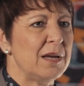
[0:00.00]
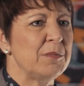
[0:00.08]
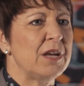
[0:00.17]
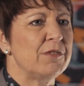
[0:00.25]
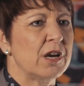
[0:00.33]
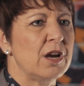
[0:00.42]

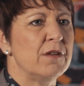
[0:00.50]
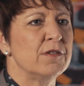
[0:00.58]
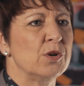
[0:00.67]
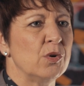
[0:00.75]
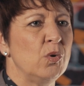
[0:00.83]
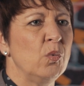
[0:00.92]
time to have a
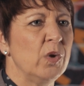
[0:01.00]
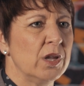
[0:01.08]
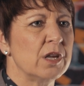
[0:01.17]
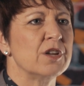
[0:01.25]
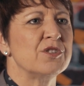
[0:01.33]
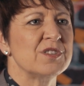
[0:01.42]
governor who
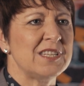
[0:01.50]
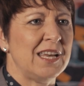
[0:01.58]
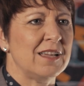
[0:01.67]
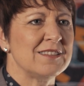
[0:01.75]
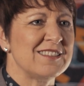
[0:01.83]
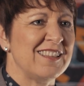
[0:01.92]
really
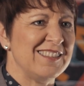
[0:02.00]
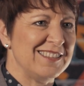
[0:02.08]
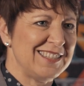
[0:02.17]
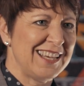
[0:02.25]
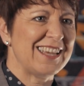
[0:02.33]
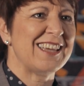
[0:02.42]
understands
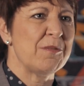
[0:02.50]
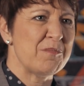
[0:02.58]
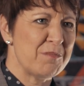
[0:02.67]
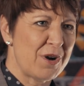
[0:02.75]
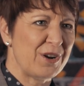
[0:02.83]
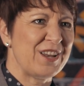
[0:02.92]
the tech
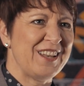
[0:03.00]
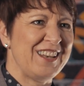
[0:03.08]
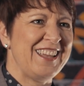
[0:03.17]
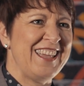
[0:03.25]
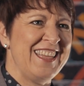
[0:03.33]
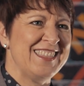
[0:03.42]

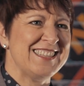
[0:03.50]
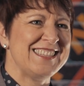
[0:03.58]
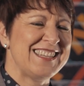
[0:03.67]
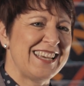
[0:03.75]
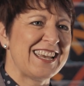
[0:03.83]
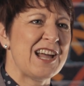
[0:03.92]
market and the
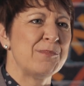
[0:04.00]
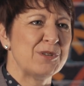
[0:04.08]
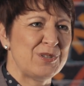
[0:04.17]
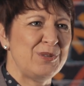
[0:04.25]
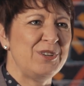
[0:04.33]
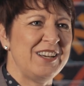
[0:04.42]
tech
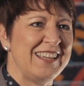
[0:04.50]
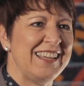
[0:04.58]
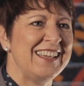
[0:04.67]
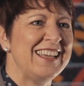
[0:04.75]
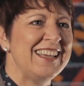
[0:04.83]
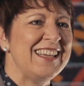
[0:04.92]
opportunity